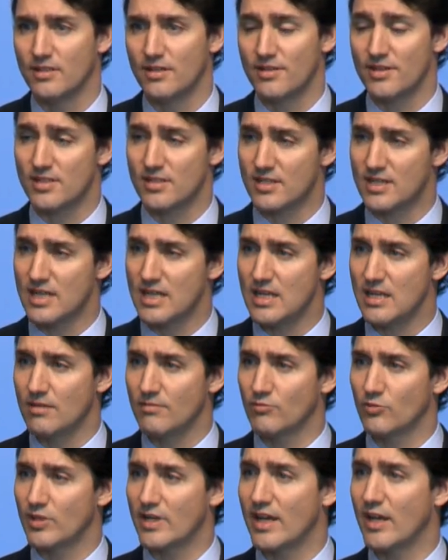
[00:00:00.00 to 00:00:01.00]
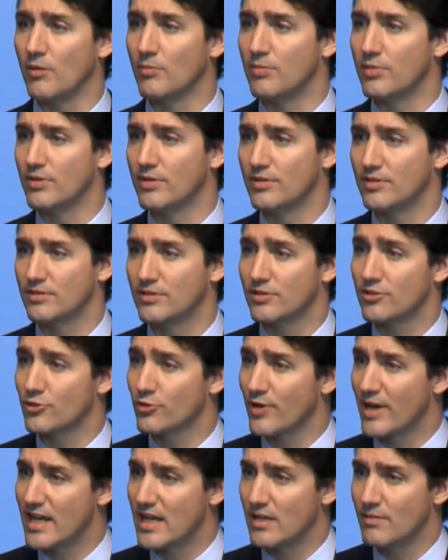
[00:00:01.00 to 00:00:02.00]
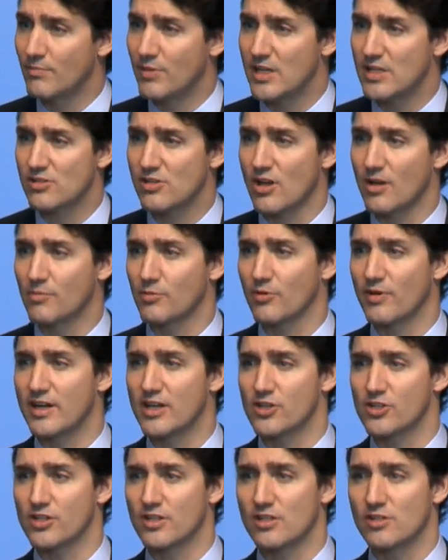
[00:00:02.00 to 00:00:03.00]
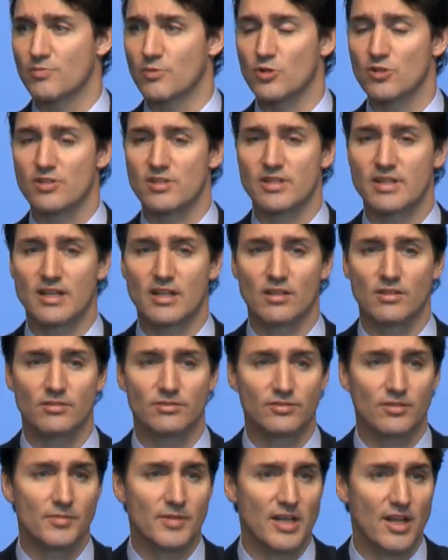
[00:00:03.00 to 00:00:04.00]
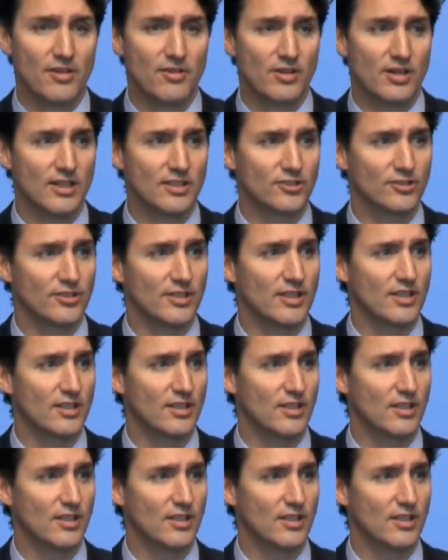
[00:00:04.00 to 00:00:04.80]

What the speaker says: This team would help to train peace operations personnel from another country,